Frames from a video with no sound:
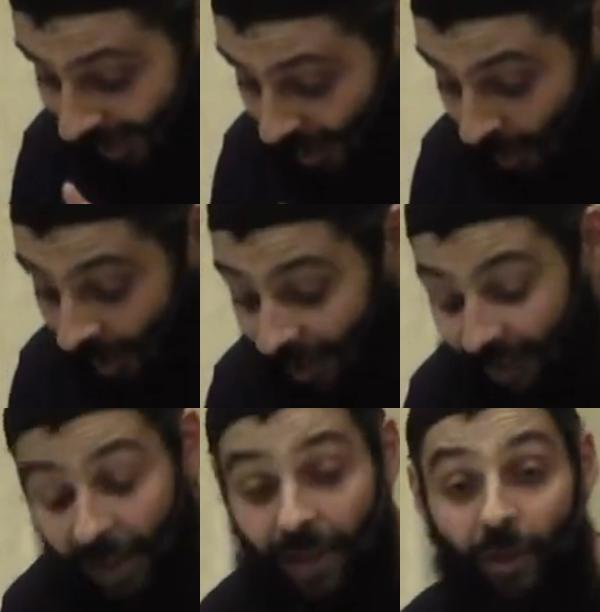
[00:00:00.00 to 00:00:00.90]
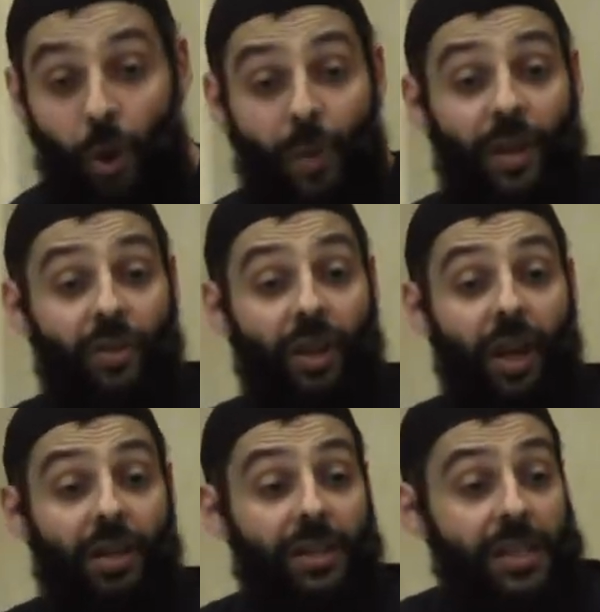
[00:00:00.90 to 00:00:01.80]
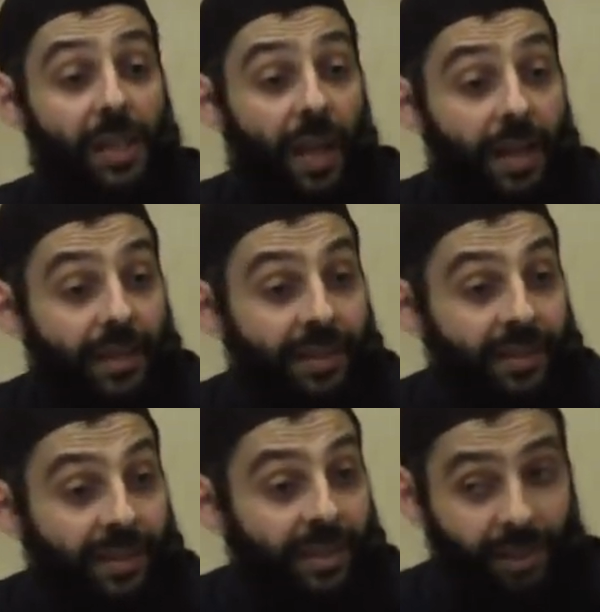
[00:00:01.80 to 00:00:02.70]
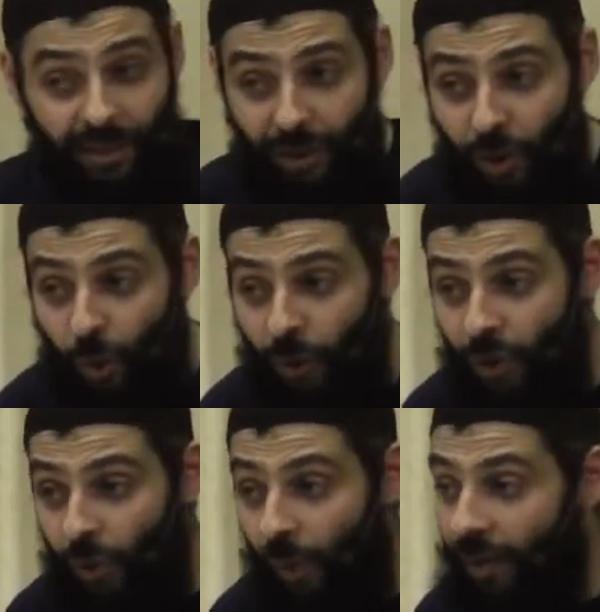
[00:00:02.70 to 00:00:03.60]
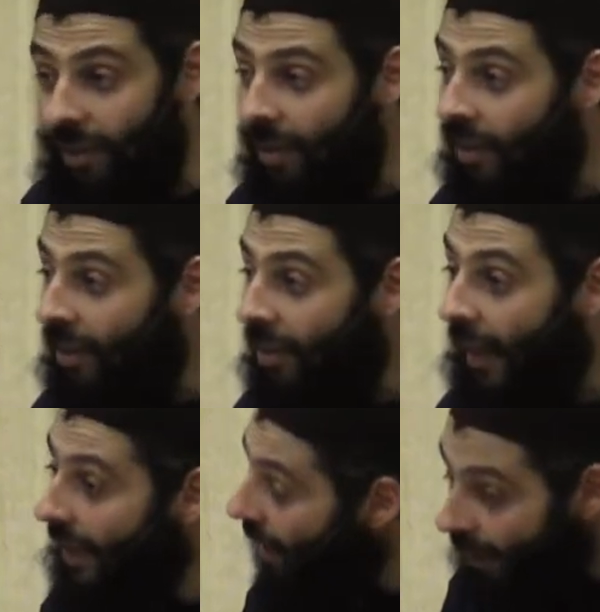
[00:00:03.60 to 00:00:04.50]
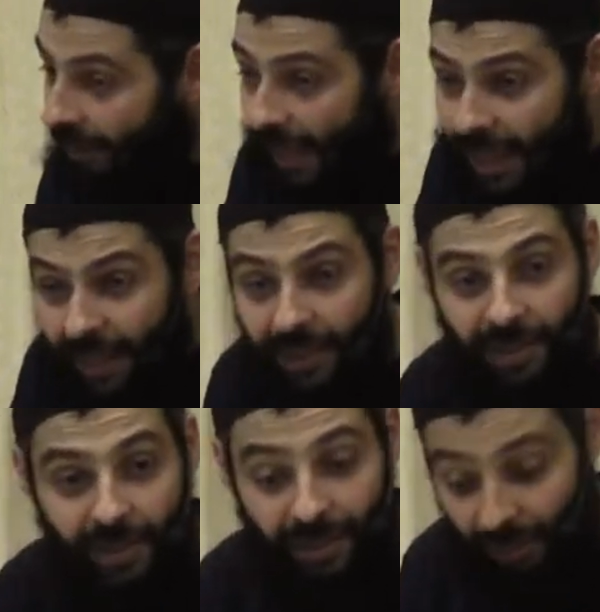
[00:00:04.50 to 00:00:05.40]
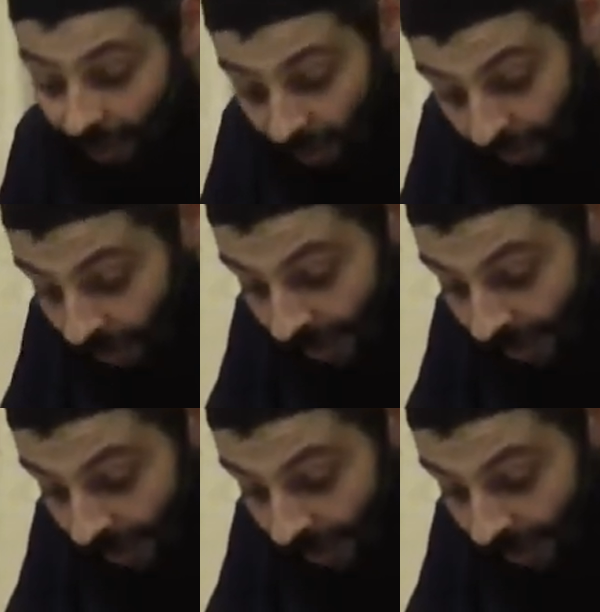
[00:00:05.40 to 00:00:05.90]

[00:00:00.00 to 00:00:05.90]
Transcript: this is what, going on the longest line, not on the shortest one. And, and take it. The,